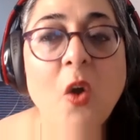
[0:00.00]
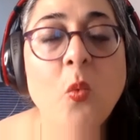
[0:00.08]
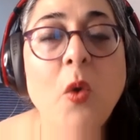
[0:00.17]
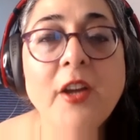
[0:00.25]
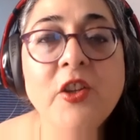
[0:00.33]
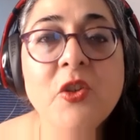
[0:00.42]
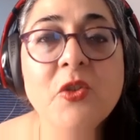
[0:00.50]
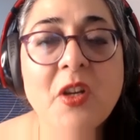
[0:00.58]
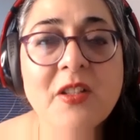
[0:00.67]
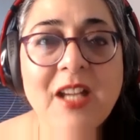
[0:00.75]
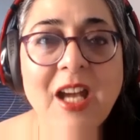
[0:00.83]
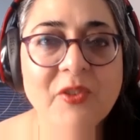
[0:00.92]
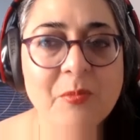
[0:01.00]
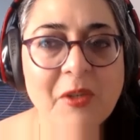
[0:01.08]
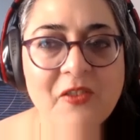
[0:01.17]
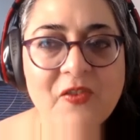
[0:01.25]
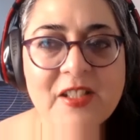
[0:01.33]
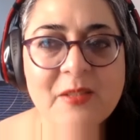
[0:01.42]
while you don't have to
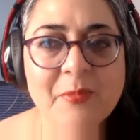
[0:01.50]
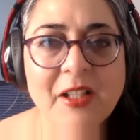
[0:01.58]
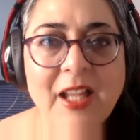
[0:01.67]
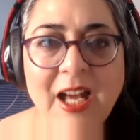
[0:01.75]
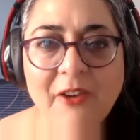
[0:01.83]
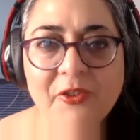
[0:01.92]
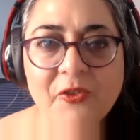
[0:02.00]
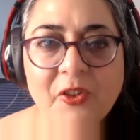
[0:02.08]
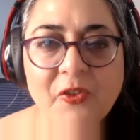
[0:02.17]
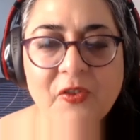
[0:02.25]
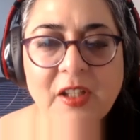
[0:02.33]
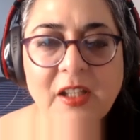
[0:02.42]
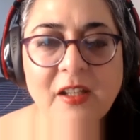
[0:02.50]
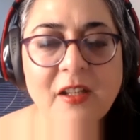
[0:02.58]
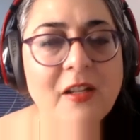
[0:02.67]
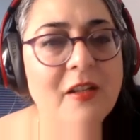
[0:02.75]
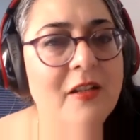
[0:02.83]
be invisible after 50.